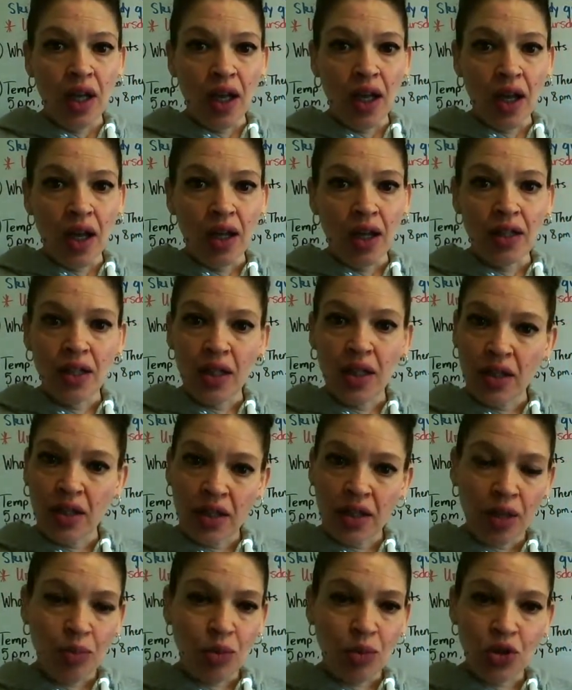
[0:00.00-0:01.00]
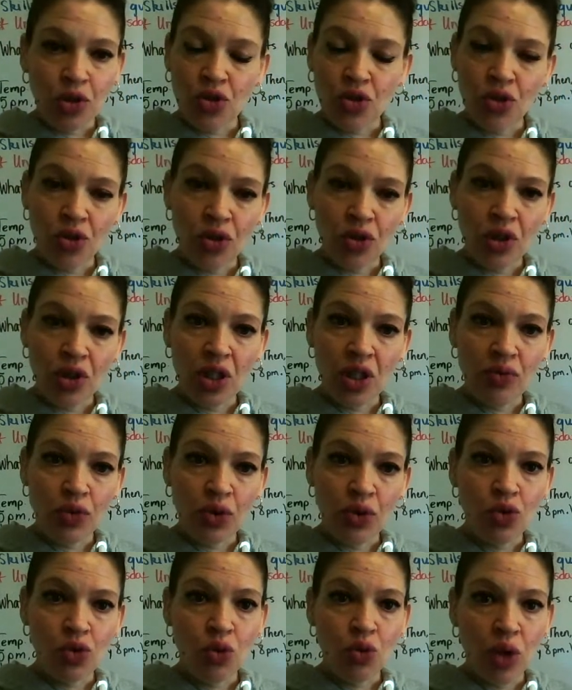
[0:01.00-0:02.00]
and then I'm going to leave
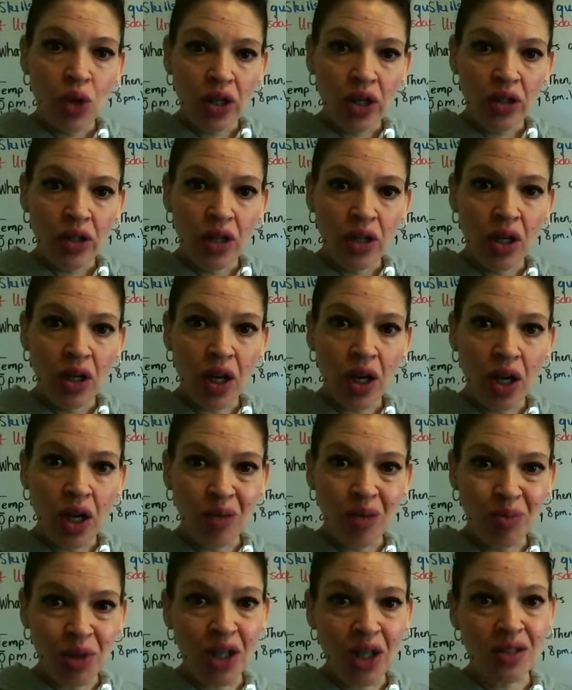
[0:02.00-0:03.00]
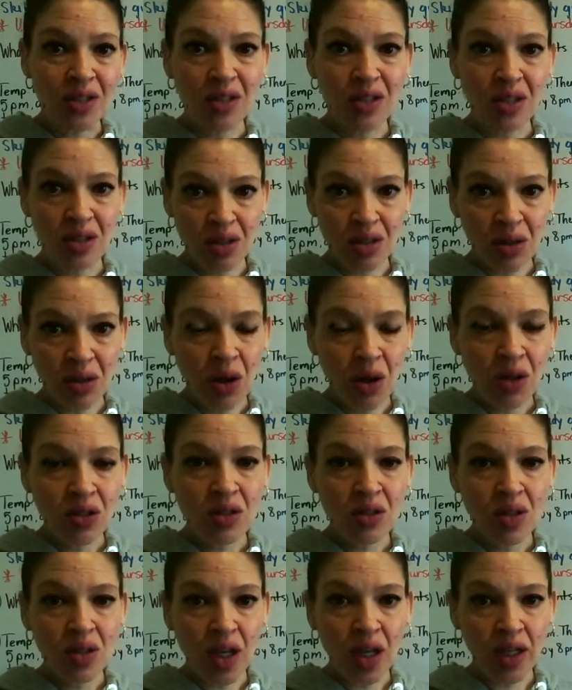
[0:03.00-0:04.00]
you to work because it is a long
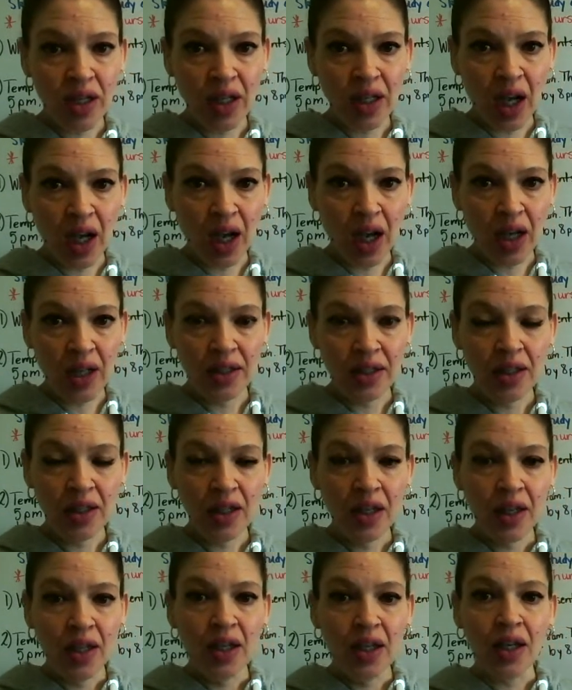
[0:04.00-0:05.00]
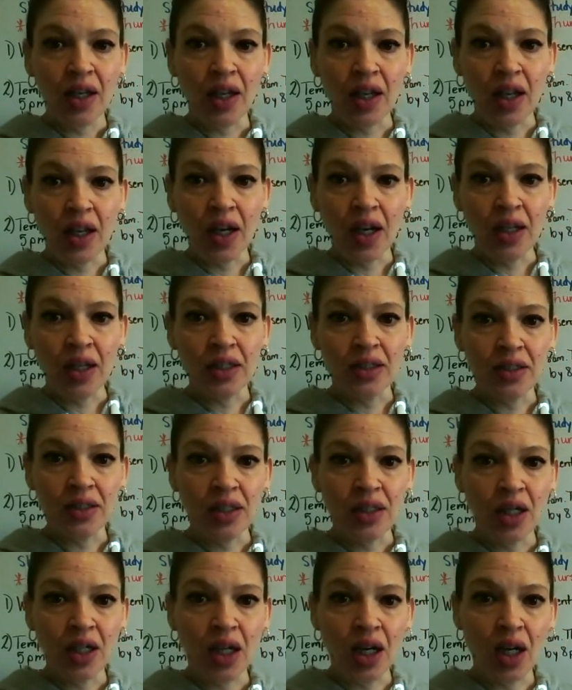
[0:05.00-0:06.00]
study guide,
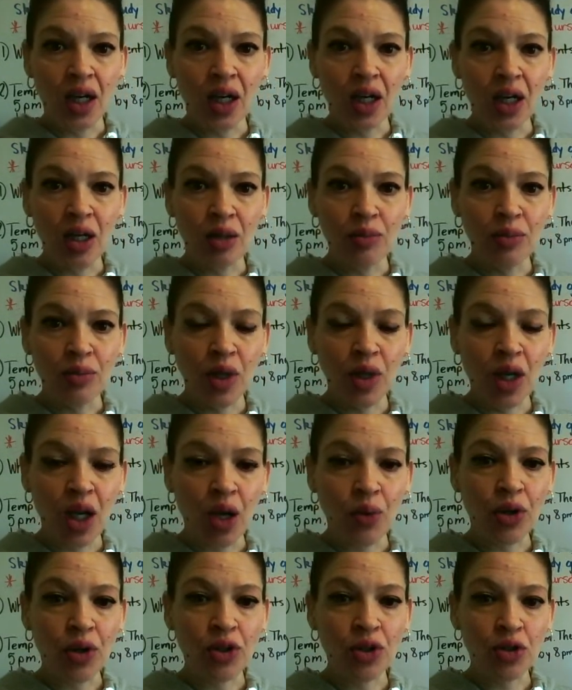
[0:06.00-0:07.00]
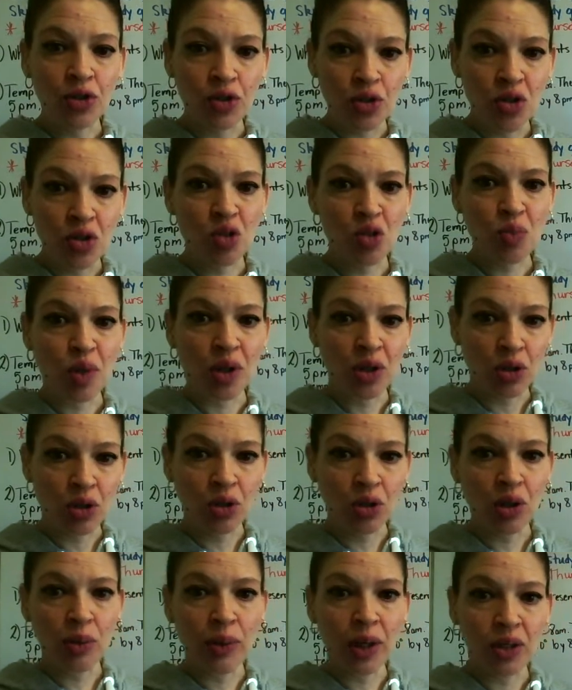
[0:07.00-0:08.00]
and I want you to spend a
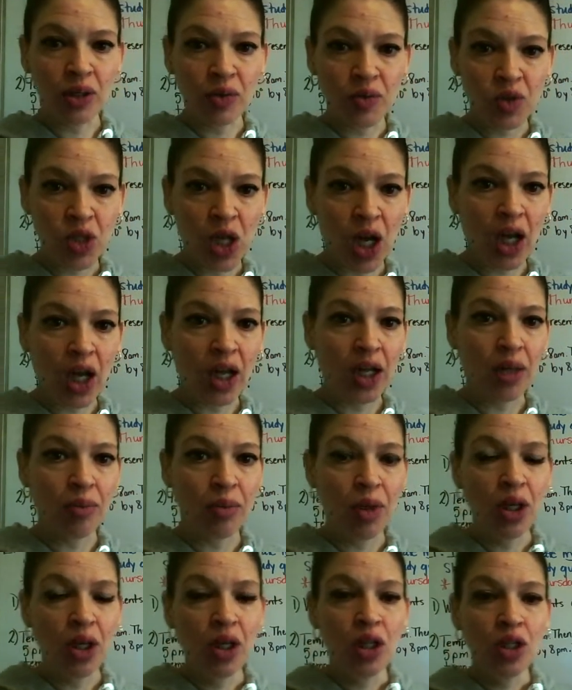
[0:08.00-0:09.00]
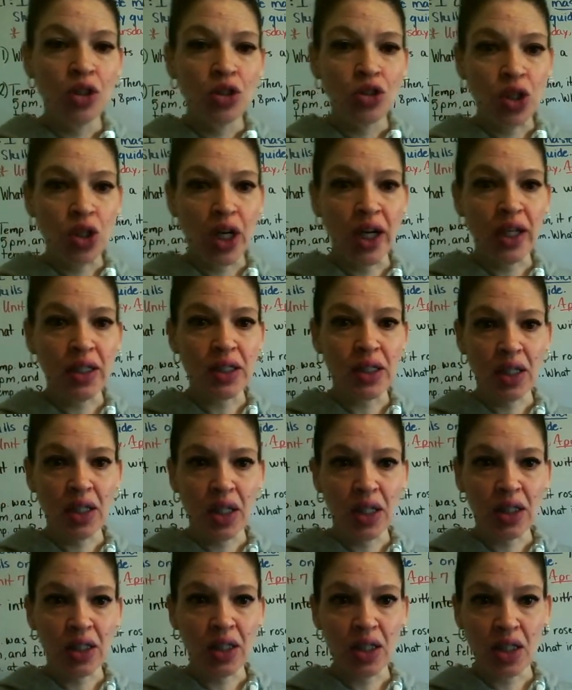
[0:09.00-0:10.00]
good amount of time trying to
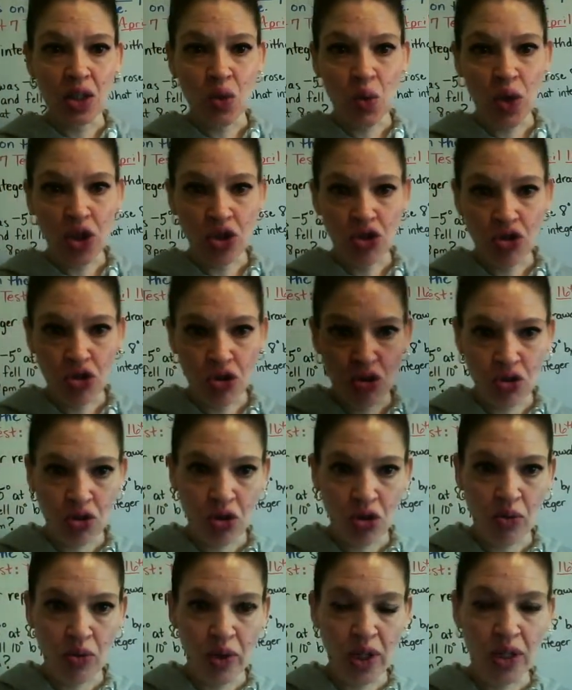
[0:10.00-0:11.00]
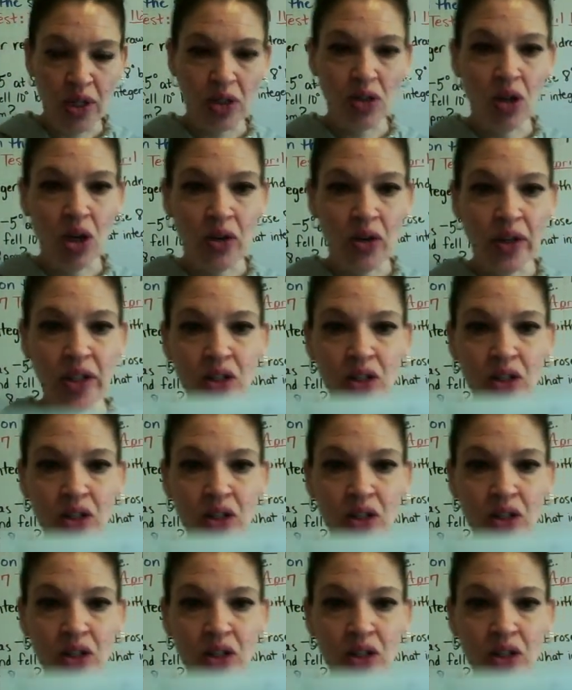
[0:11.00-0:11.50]
get these questions correct. All